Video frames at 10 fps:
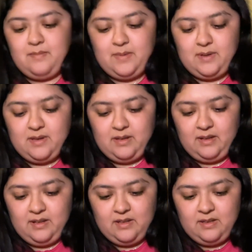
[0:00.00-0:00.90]
but
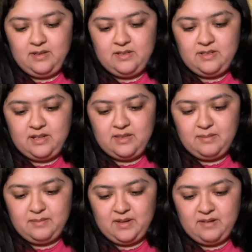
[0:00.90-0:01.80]
you can check
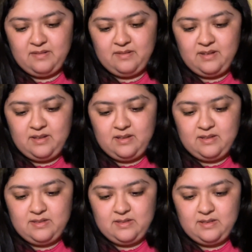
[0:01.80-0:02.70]
them out.
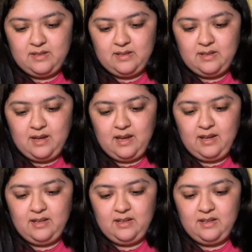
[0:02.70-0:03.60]
It's
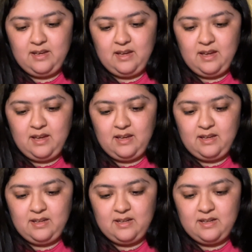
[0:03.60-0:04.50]
K
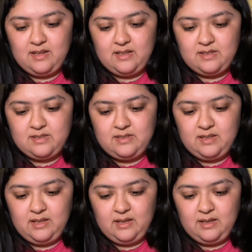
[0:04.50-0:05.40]
A S
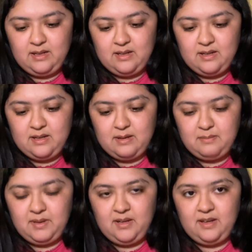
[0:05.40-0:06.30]
E
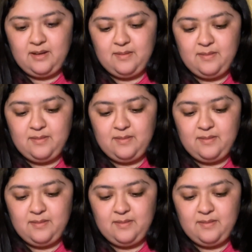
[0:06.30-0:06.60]
M E.